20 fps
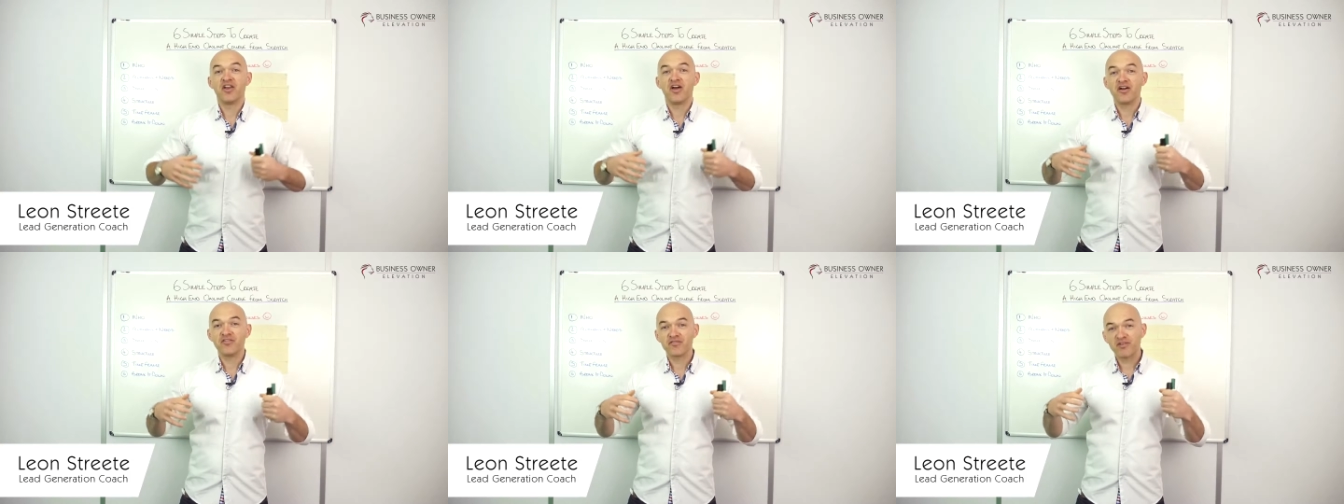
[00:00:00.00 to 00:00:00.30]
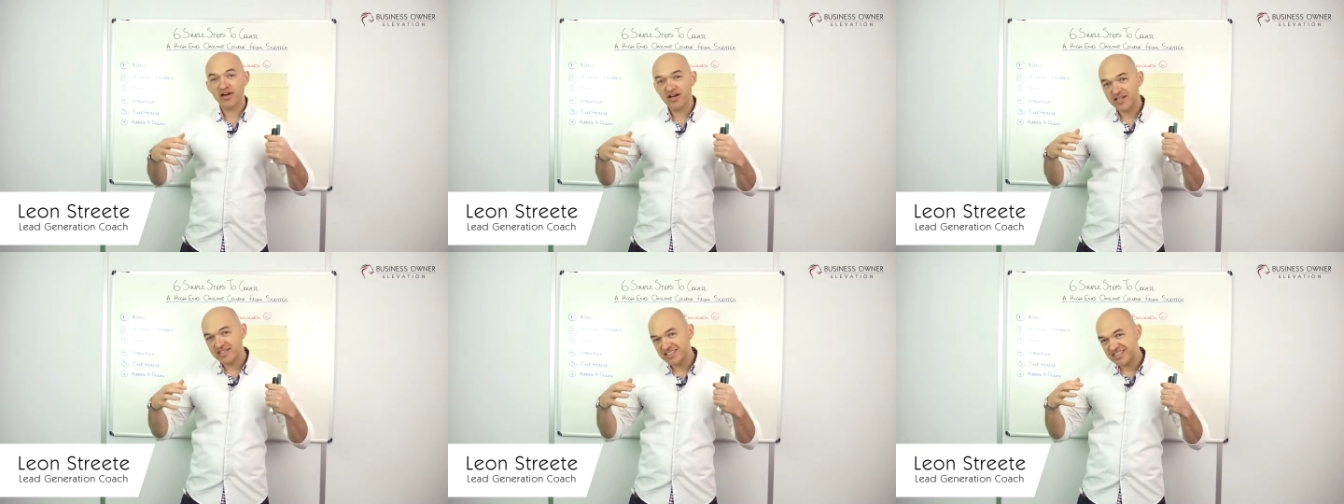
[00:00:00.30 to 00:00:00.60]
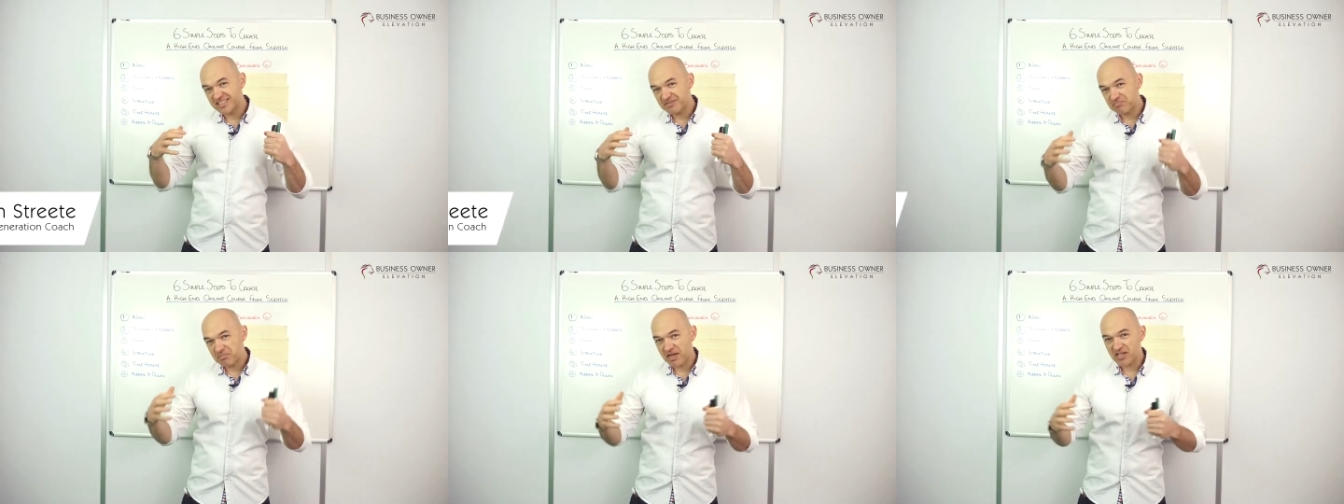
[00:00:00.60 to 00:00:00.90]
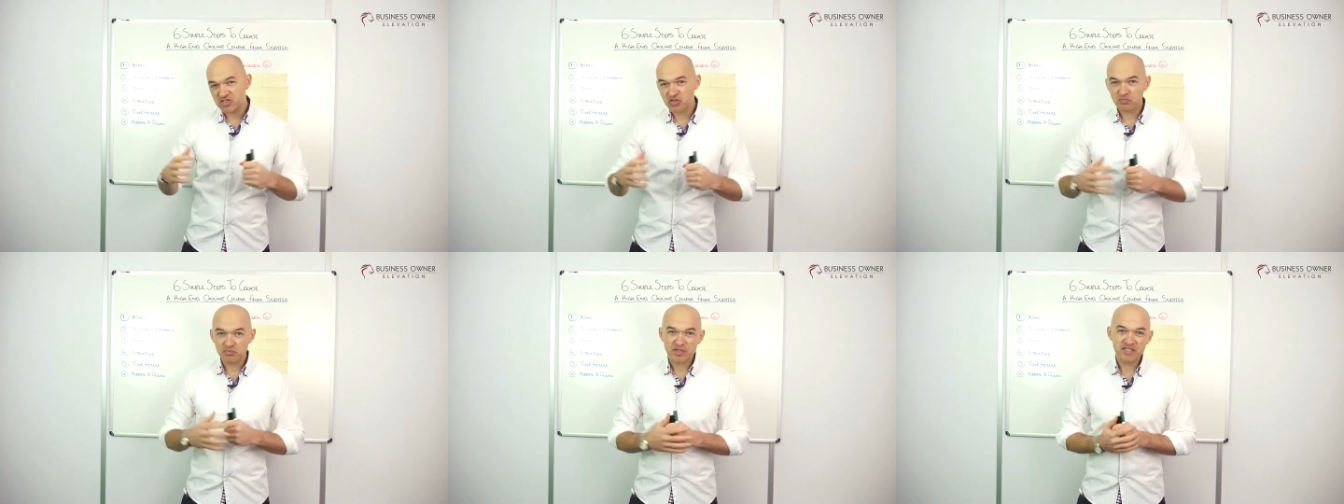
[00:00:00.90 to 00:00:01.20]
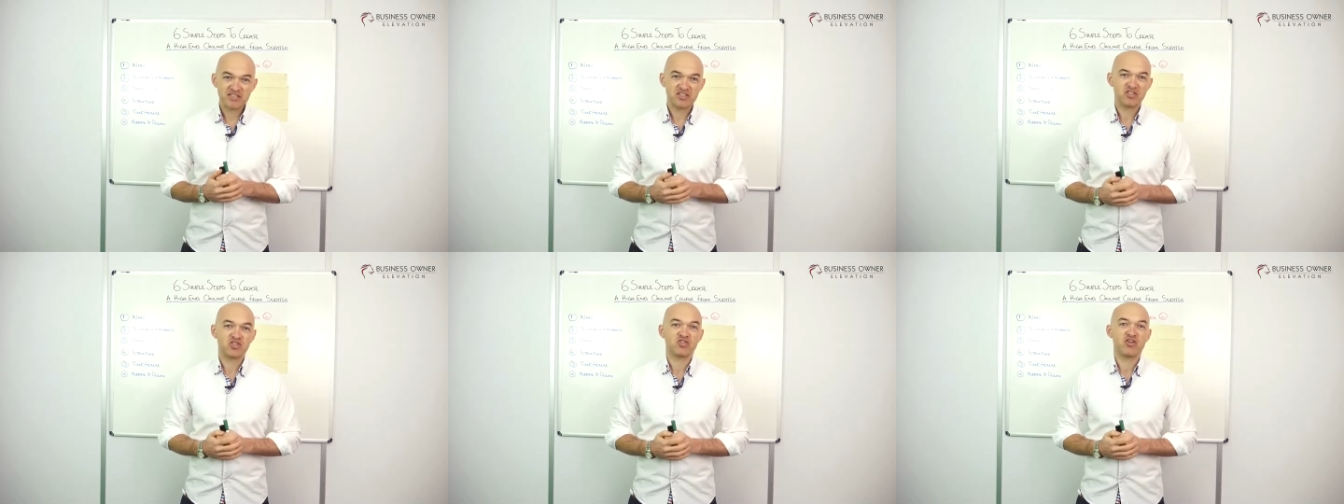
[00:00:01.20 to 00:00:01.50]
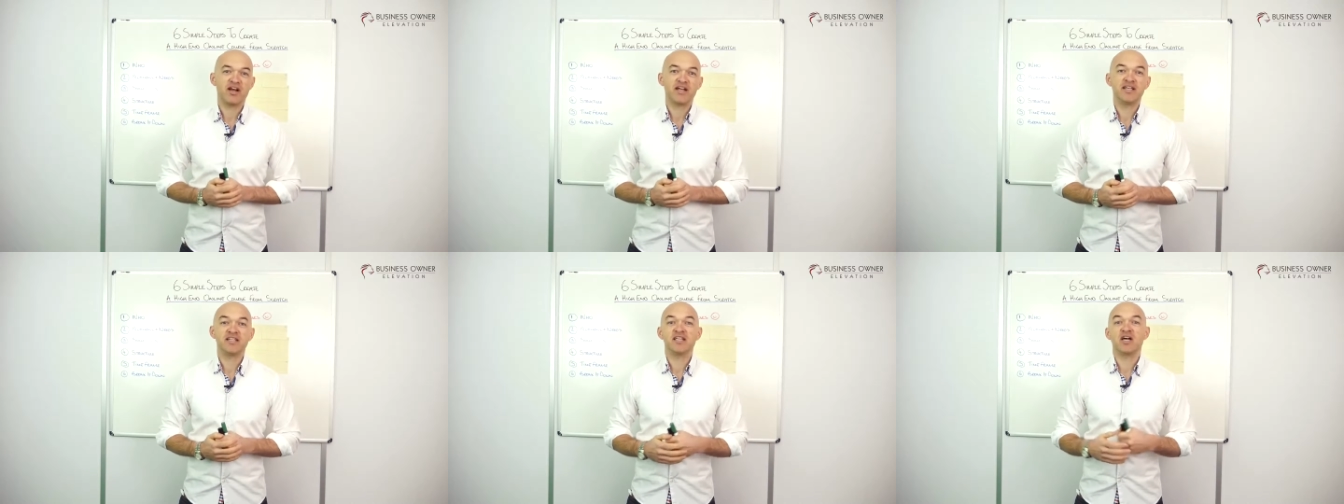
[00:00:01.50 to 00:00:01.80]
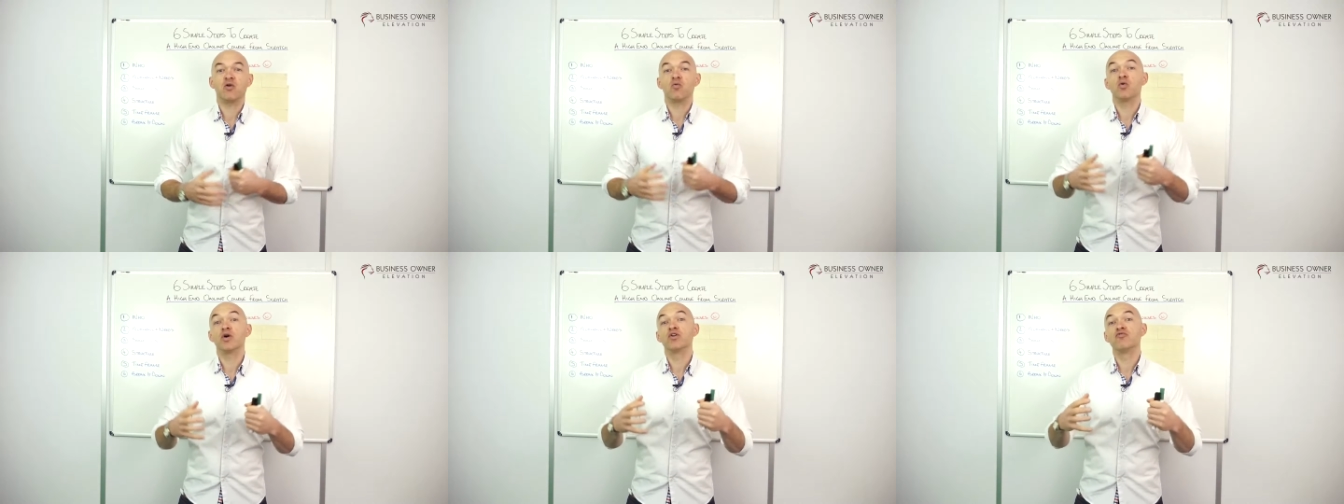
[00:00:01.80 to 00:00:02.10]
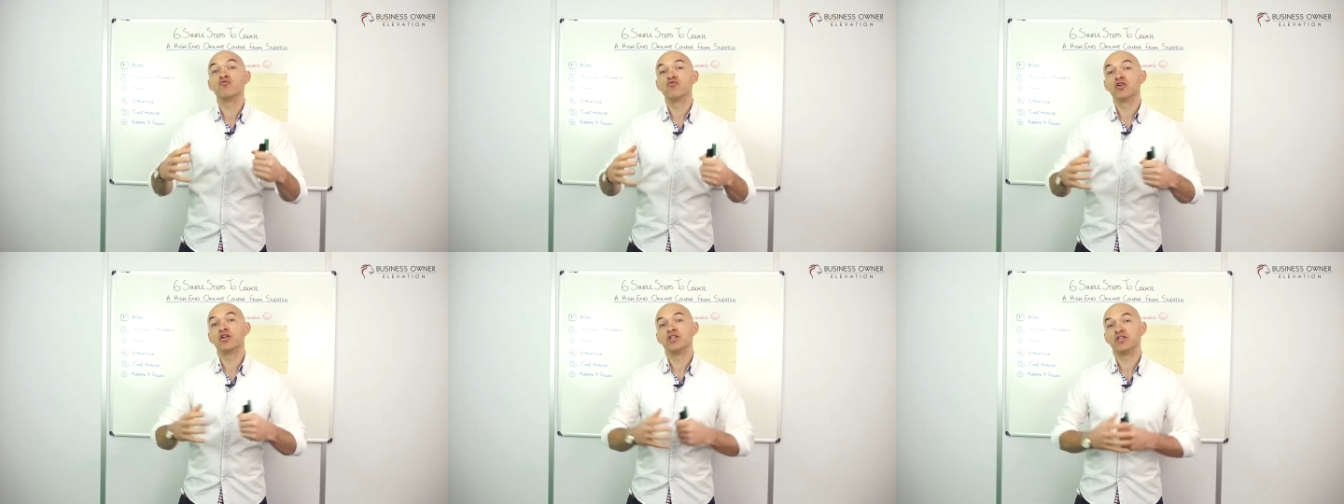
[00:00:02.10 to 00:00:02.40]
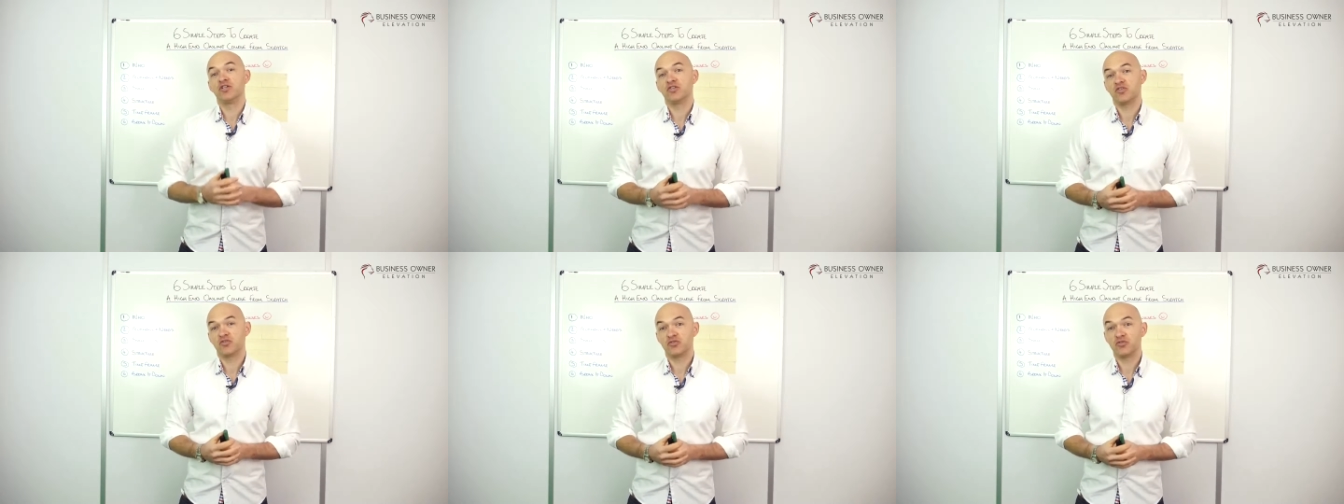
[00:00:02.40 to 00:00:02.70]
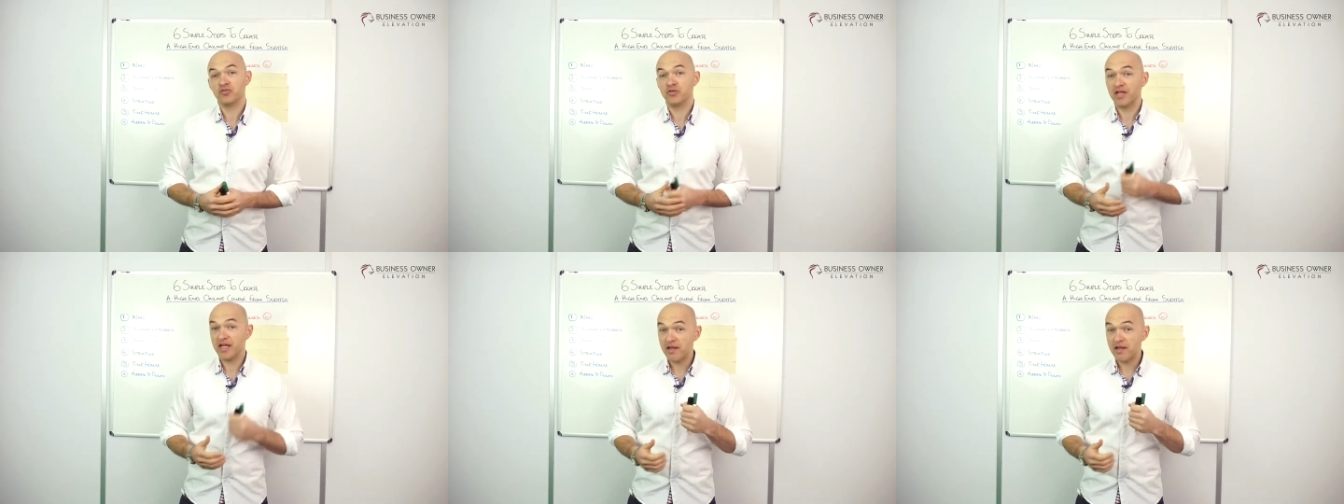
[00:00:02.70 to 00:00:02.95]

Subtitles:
I've got a special piece of training that I want to run you through.